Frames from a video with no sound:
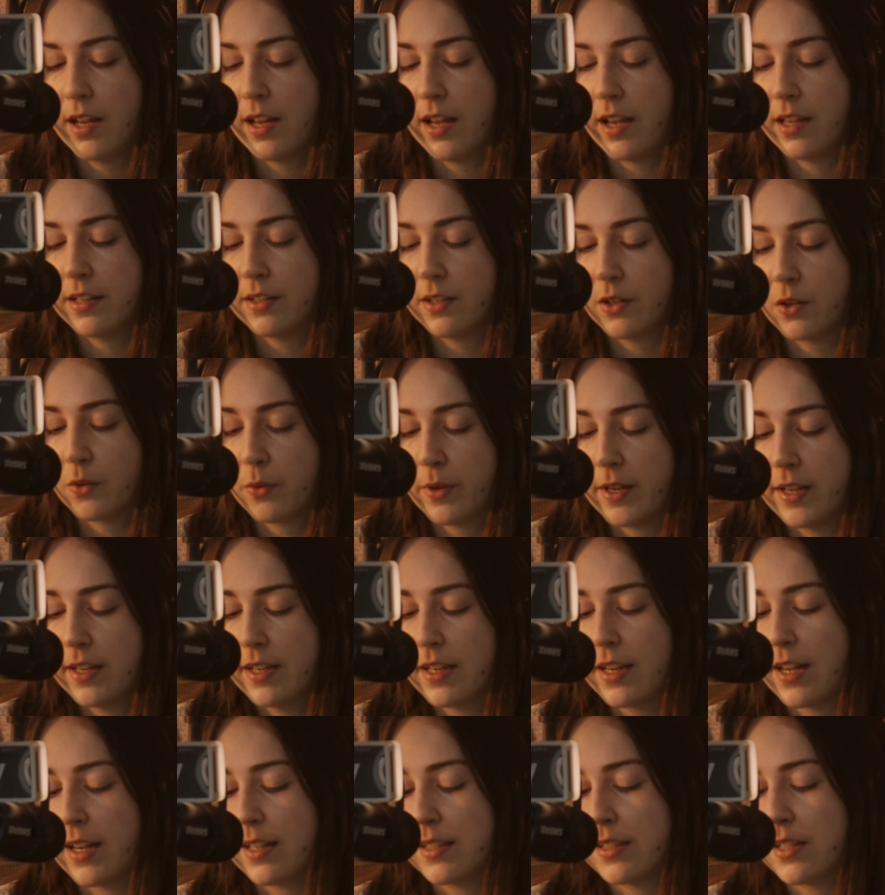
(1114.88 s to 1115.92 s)
And the queen,
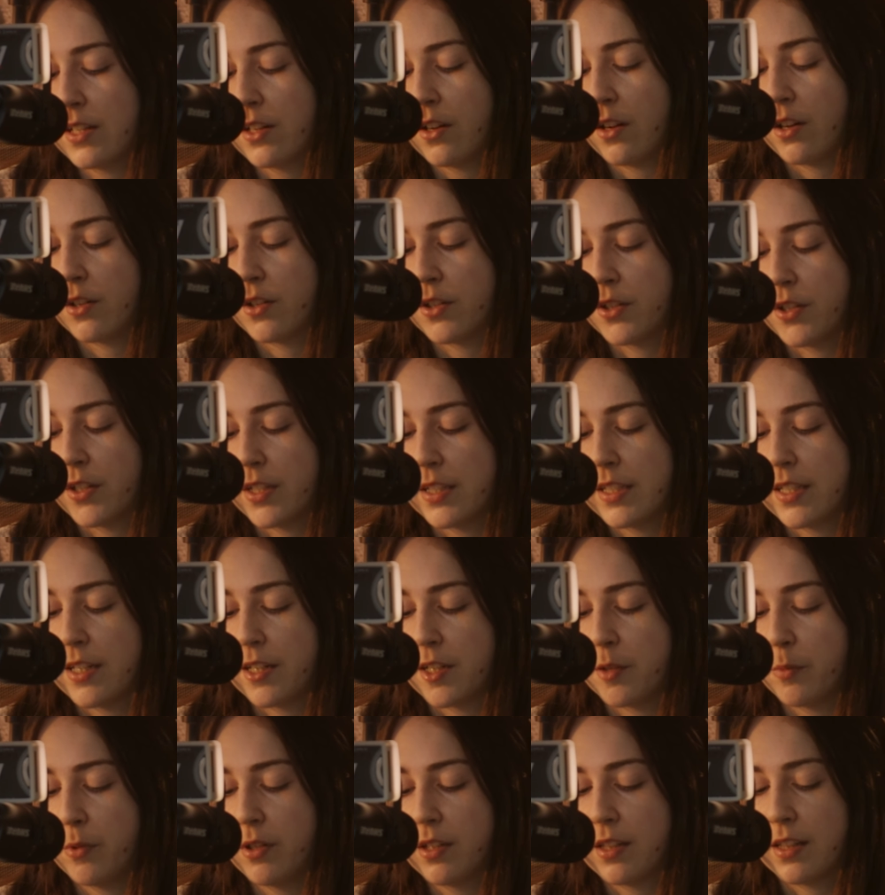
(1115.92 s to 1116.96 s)
casting on her a
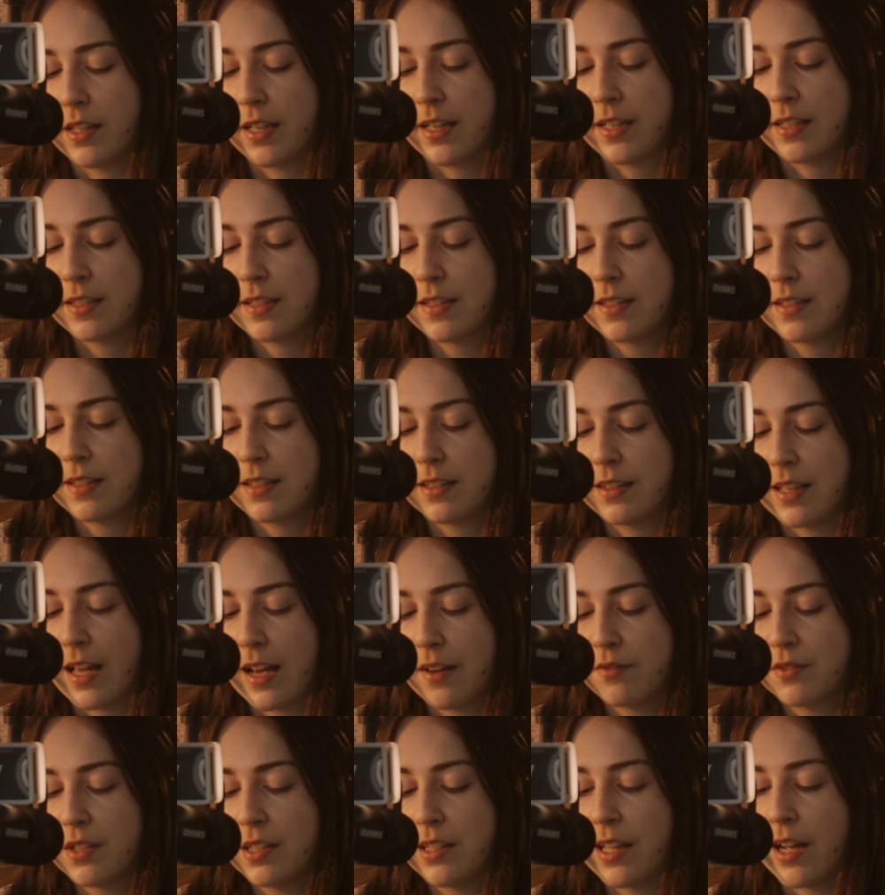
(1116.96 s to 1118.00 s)
terrible glance,
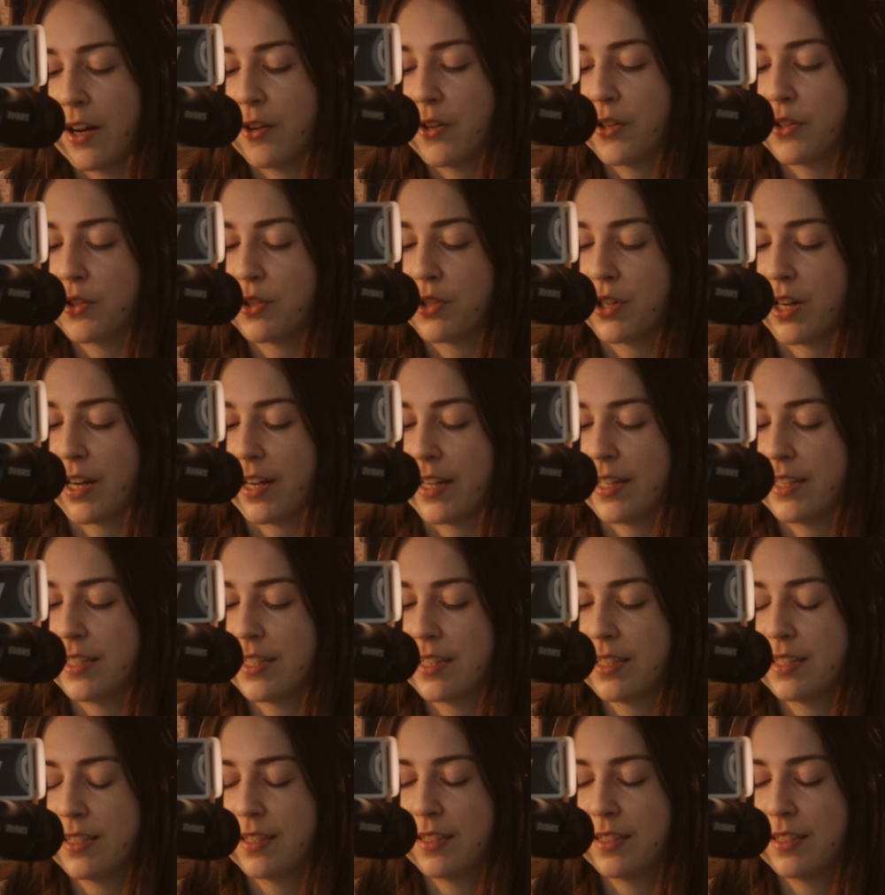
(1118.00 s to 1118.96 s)
laughed aloud and cried,